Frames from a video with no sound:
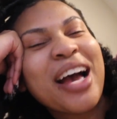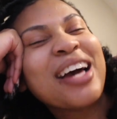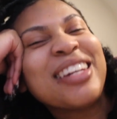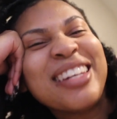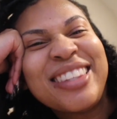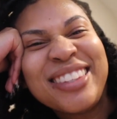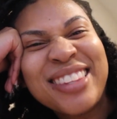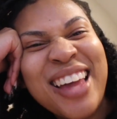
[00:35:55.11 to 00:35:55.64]
I
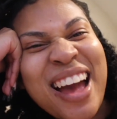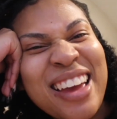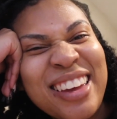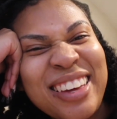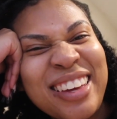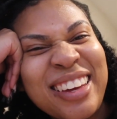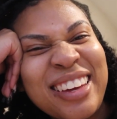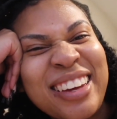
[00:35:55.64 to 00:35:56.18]
didn't
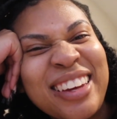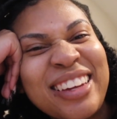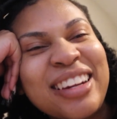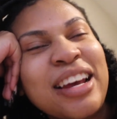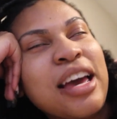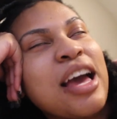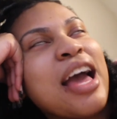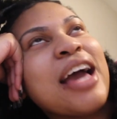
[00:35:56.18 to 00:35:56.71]
like it.
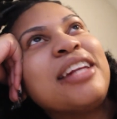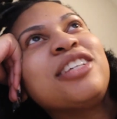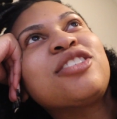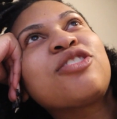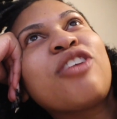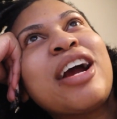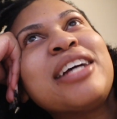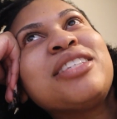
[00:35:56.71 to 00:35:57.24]
And
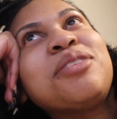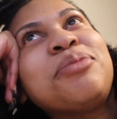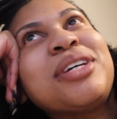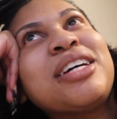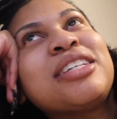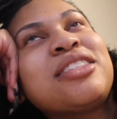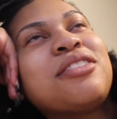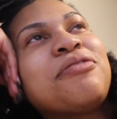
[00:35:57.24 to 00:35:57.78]
it's crazy
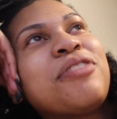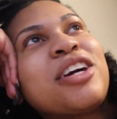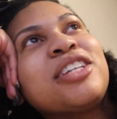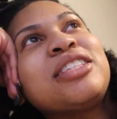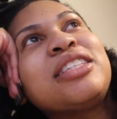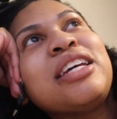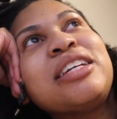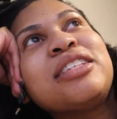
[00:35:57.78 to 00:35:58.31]
because the
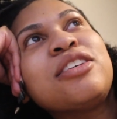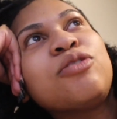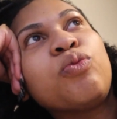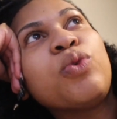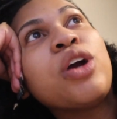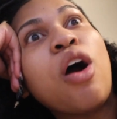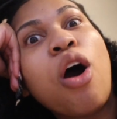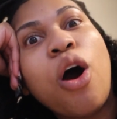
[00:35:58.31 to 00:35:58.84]
first season we